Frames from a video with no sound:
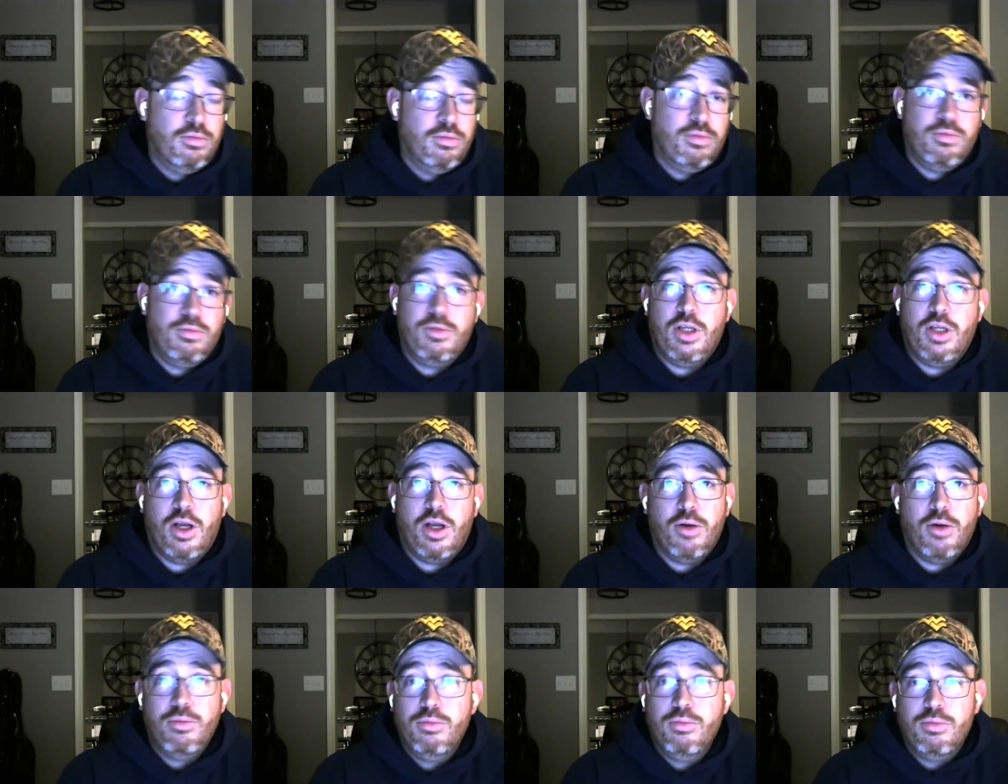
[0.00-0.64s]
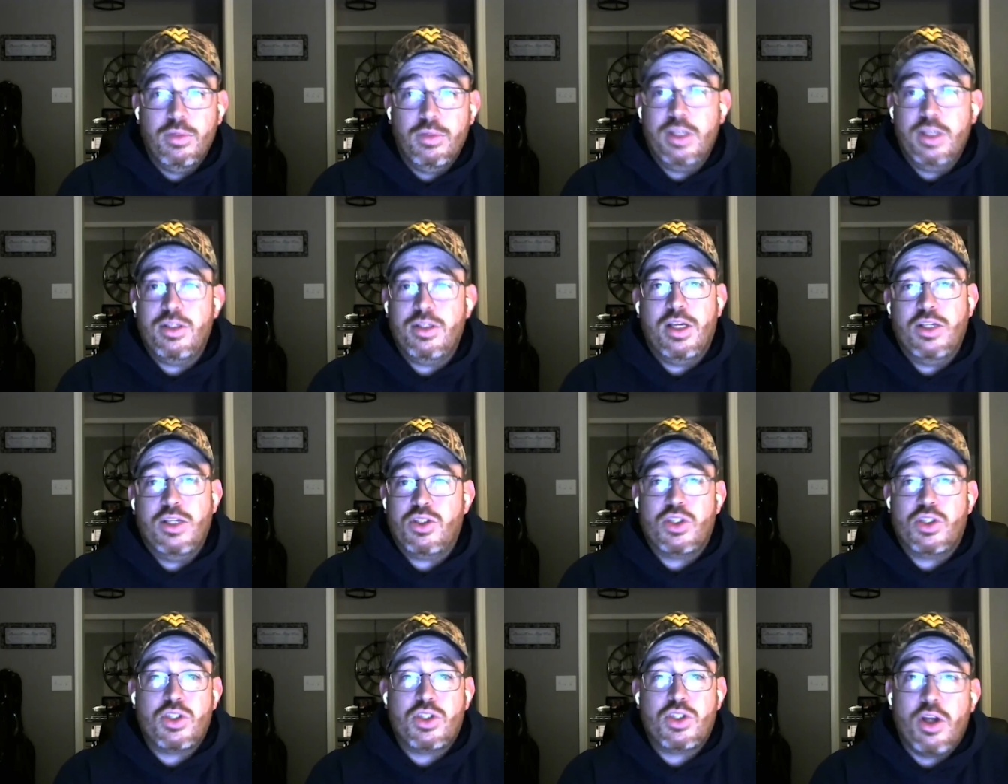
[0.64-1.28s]
You know, it, it's
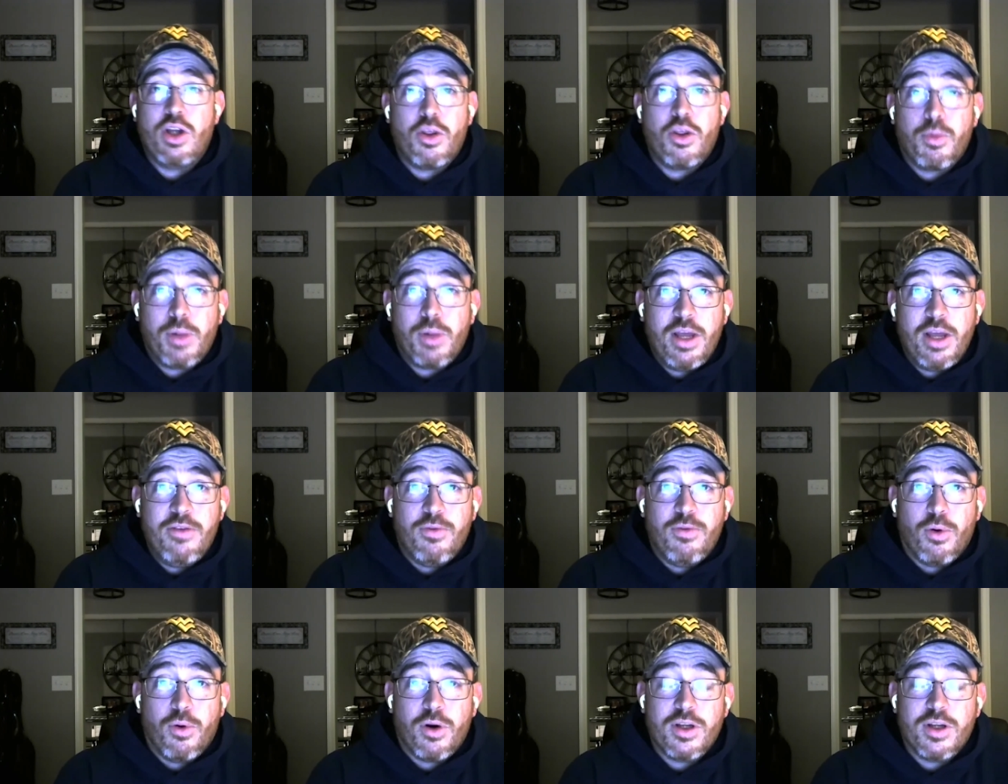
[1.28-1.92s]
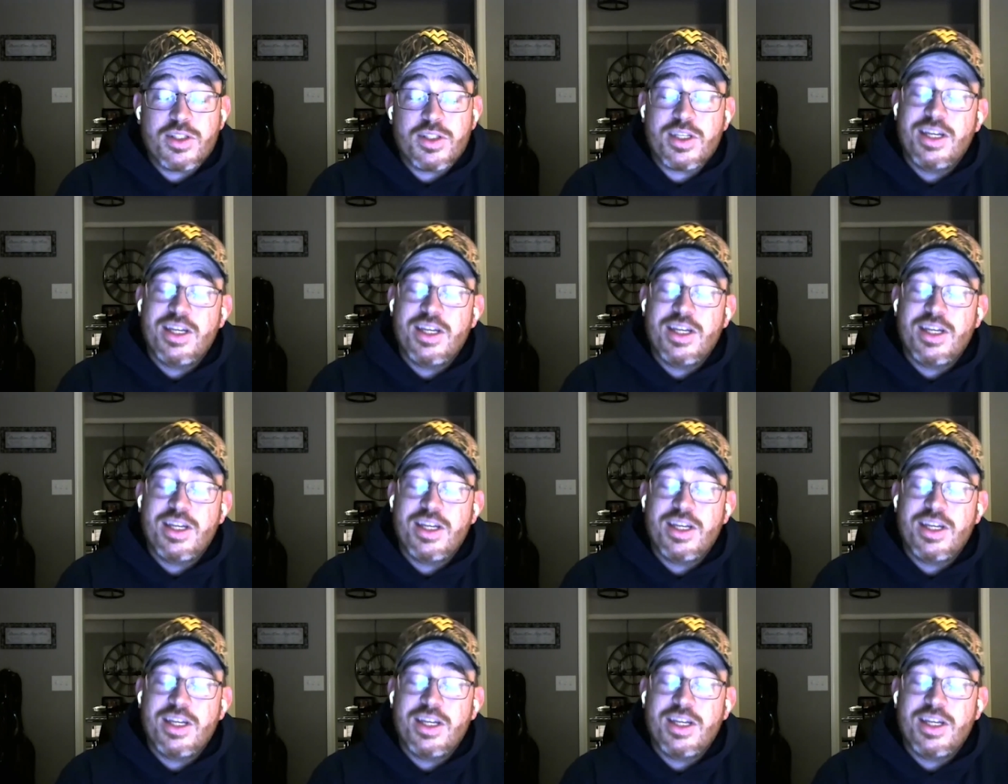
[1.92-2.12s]
just another play for us.